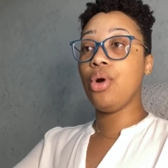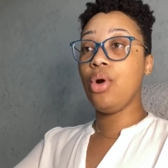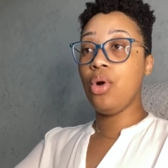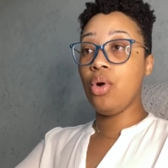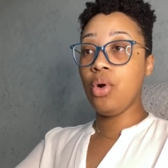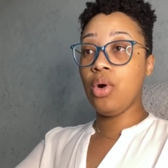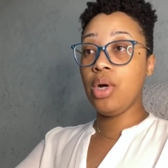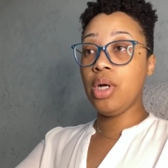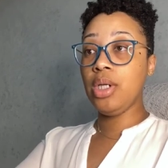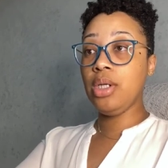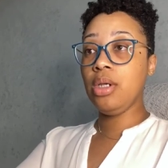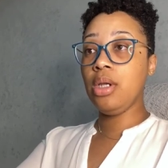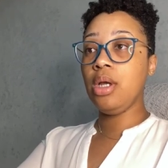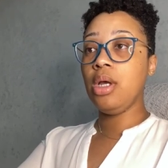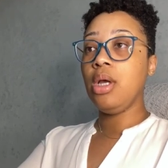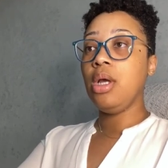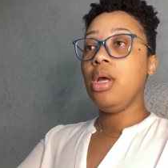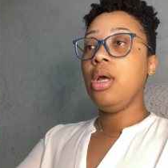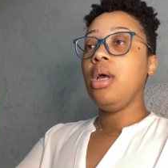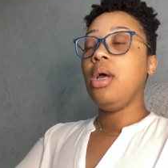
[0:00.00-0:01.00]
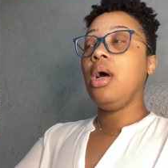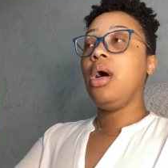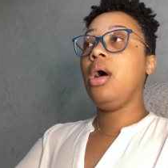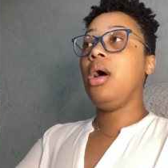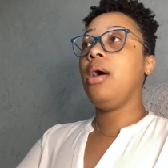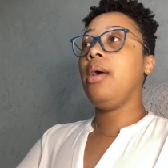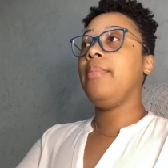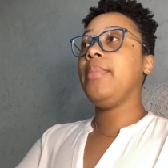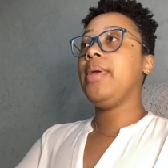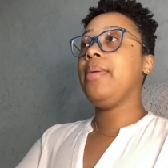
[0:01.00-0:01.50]
on
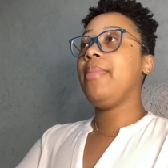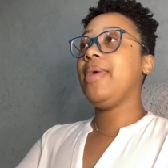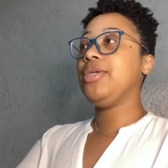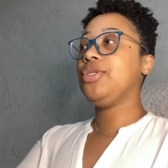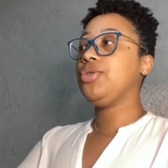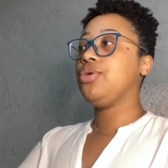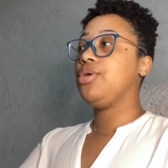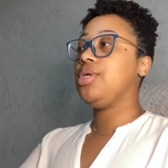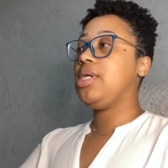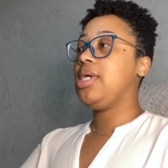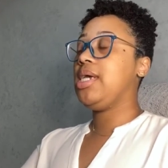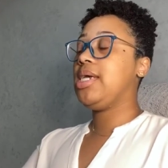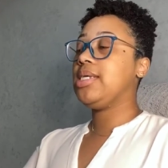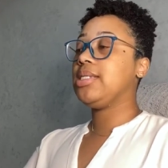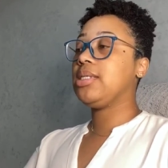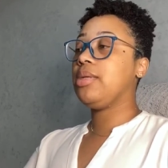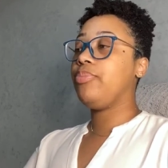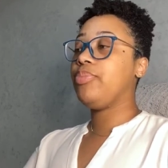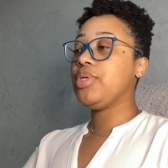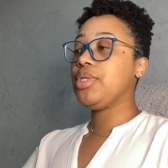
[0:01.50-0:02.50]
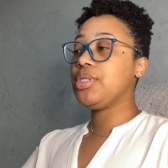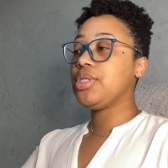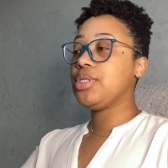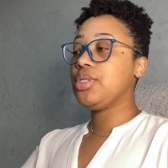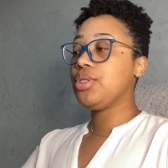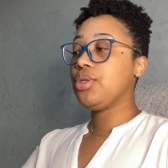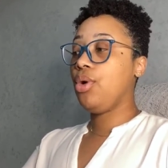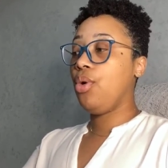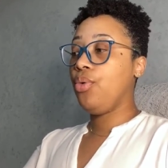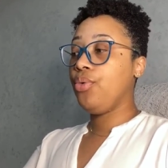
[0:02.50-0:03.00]
um, in my journey as a
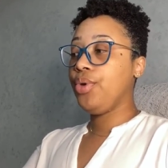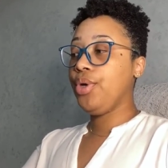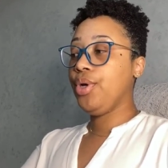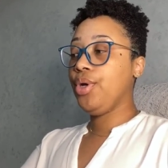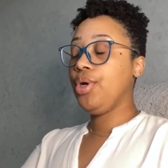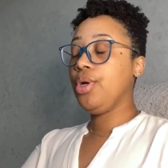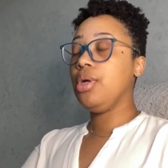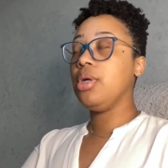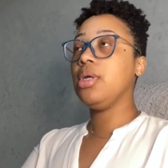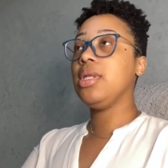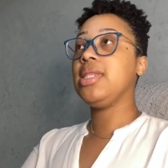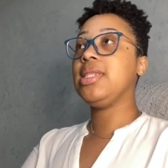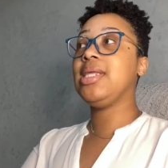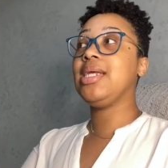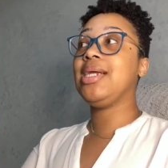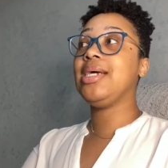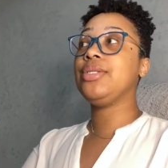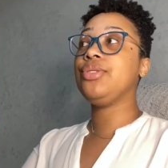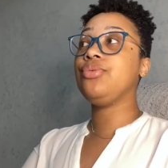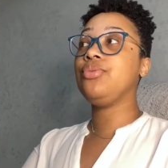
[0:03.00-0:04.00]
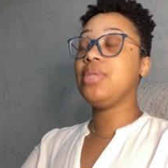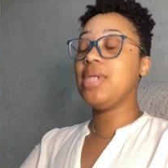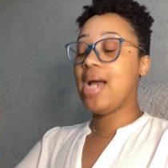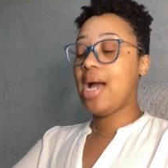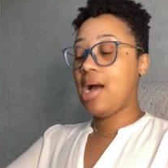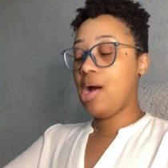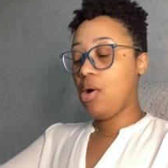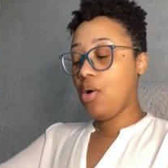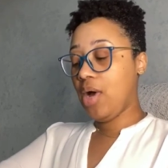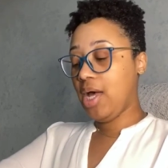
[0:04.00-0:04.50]
business owner than I do
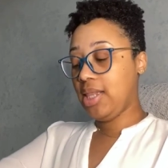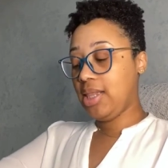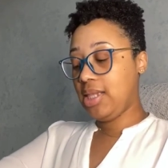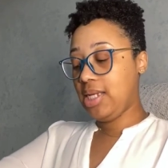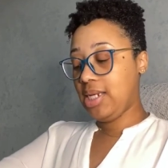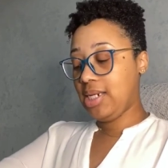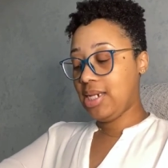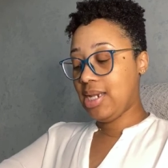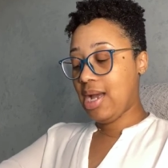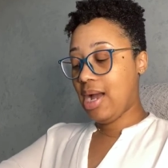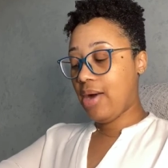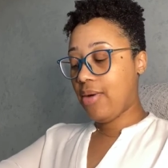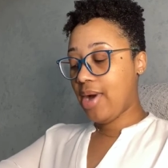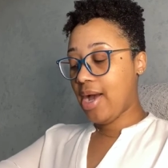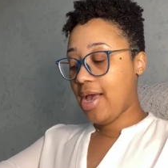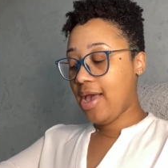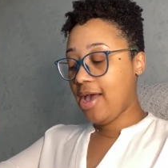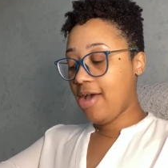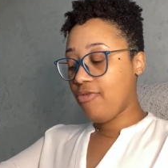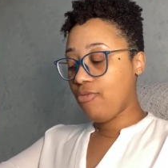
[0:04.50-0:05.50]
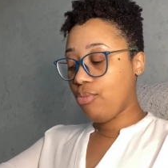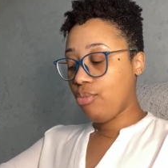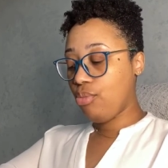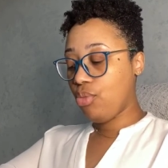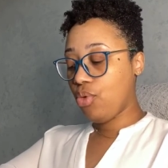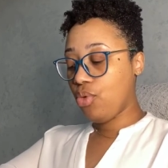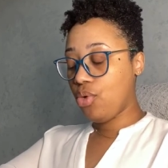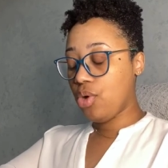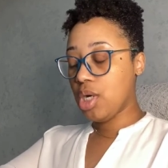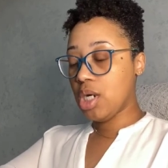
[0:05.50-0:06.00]
now. I think now I have
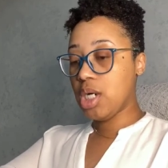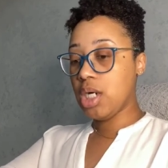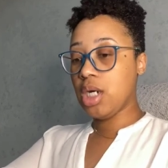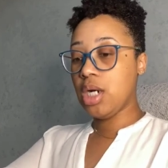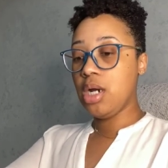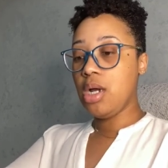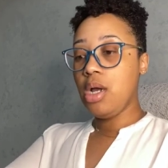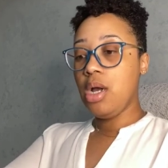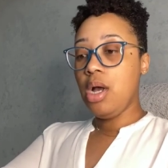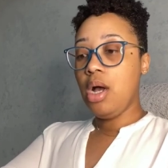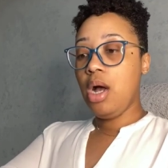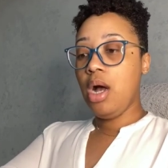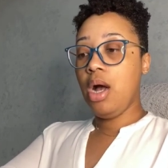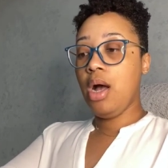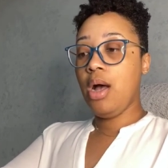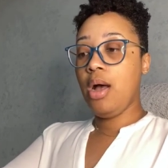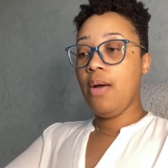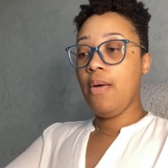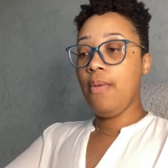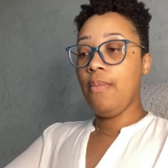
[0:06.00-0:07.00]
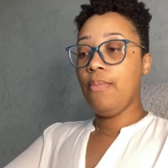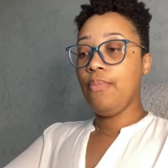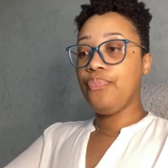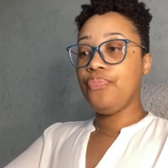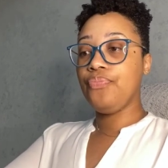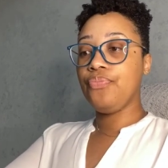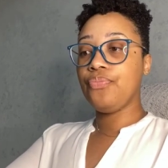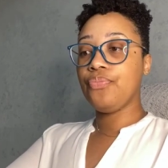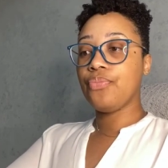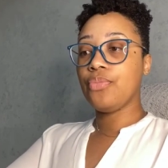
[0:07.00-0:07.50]
more um,
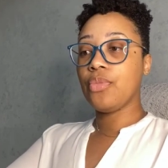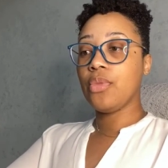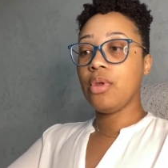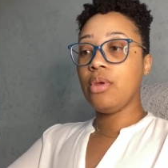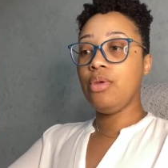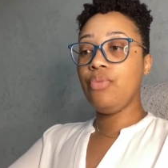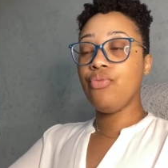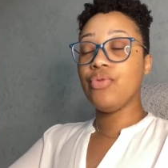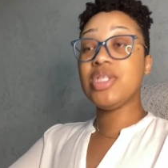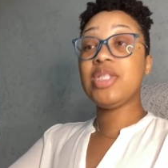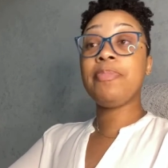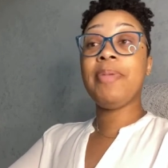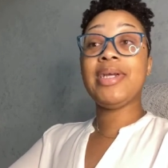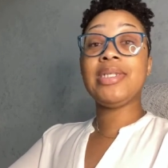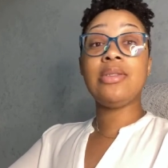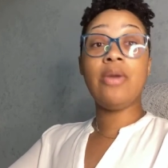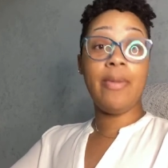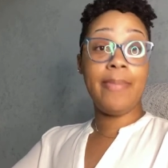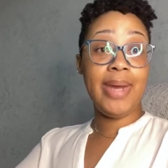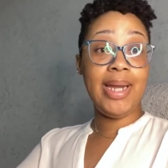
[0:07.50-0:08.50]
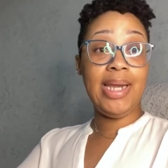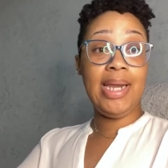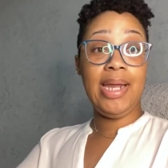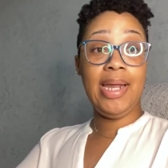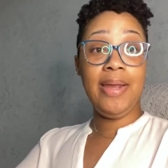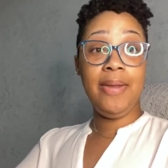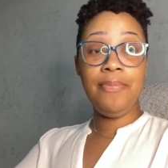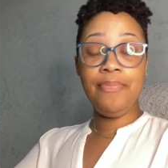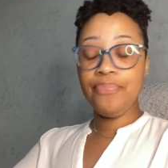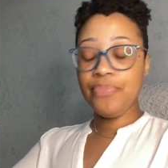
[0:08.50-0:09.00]
respect on my
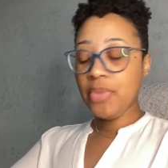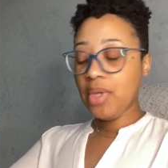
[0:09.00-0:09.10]
name,